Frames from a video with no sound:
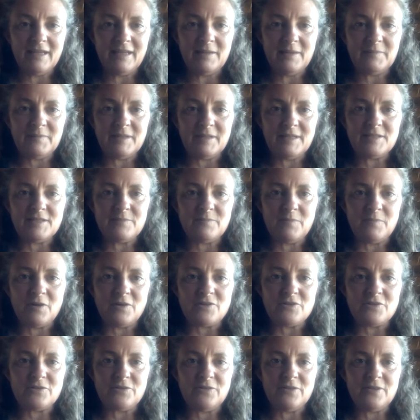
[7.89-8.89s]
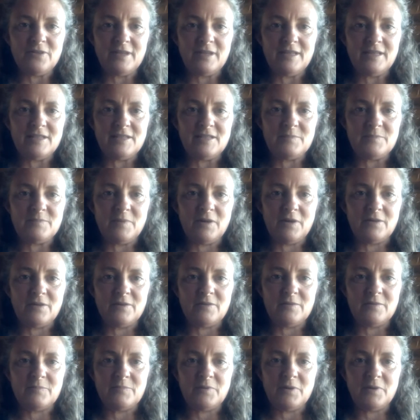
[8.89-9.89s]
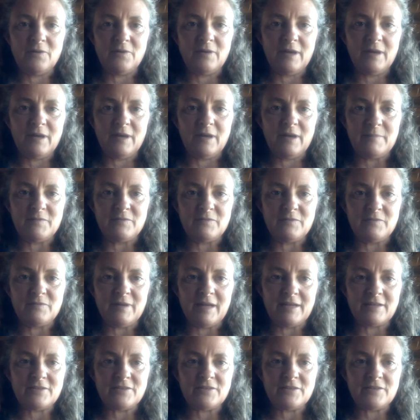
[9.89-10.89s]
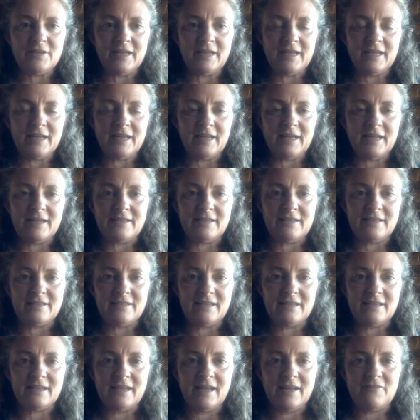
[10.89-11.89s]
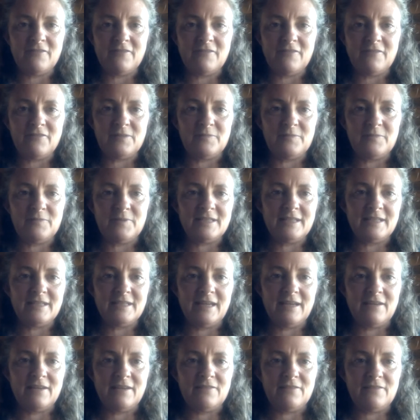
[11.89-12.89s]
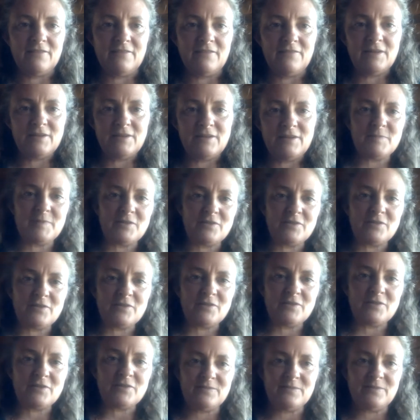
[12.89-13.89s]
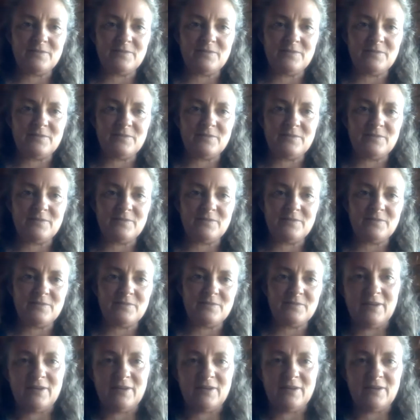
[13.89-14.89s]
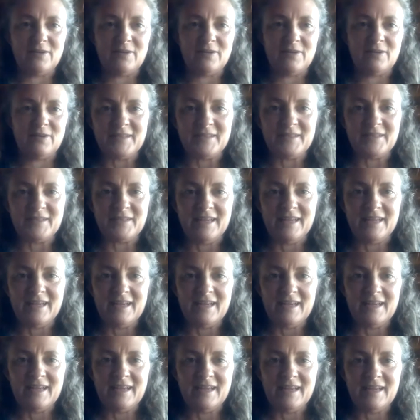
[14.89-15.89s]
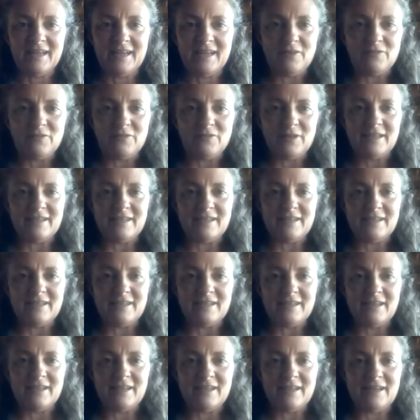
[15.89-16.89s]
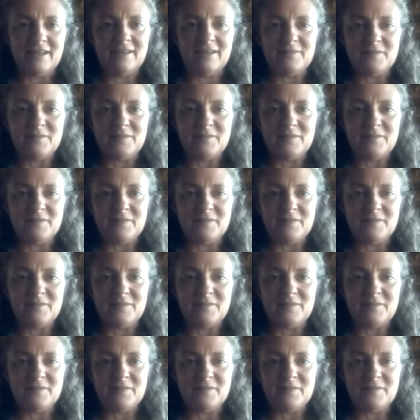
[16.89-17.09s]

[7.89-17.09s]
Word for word: I'm Lisa Marshall, the Heat Smart Program Director, and I have with me today a very special guest, one of our um, favorite uh,